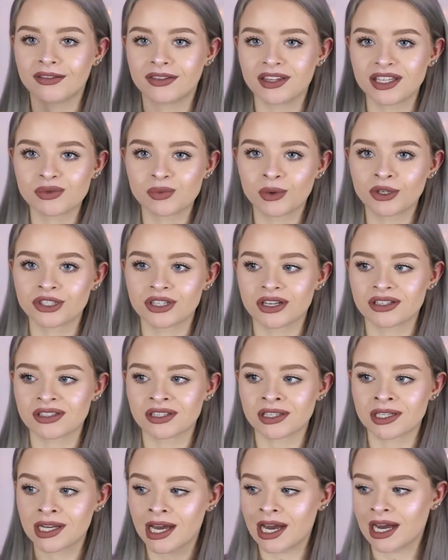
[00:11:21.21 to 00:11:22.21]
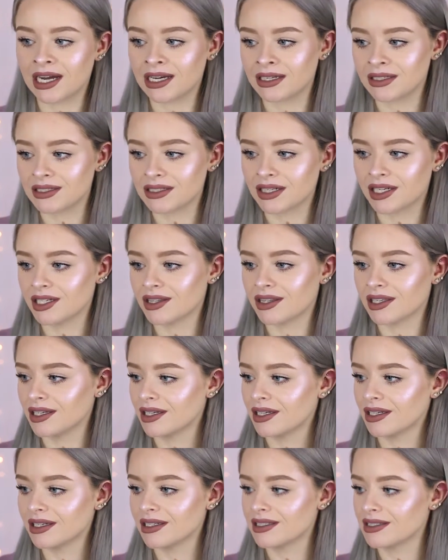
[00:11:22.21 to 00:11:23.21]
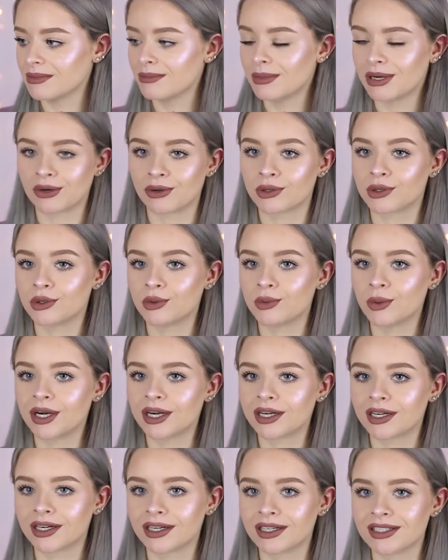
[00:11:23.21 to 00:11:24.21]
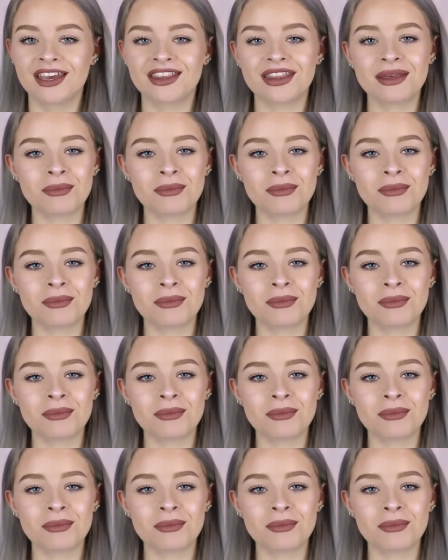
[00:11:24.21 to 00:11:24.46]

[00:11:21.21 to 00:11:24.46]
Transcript: this one doesn't and I think it is a miracle worker.